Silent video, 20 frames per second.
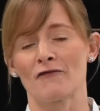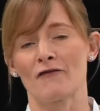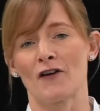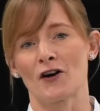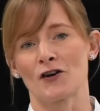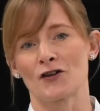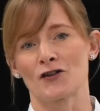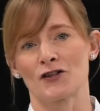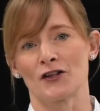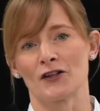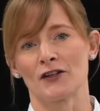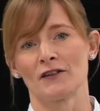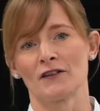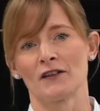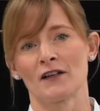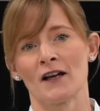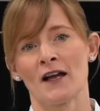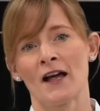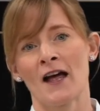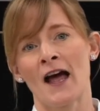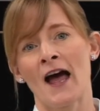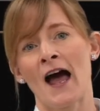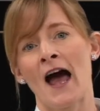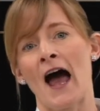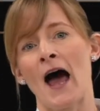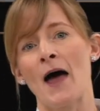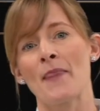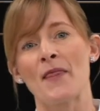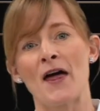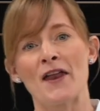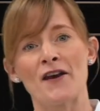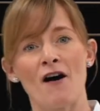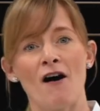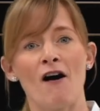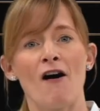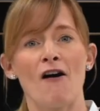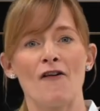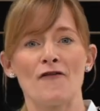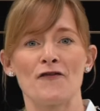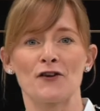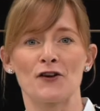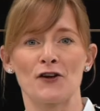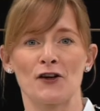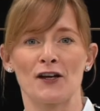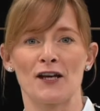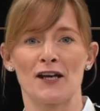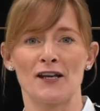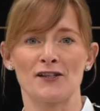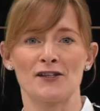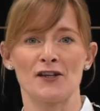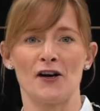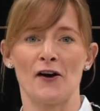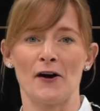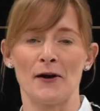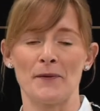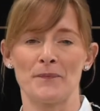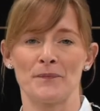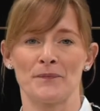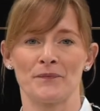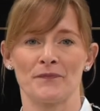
function, and then halve the cooking time.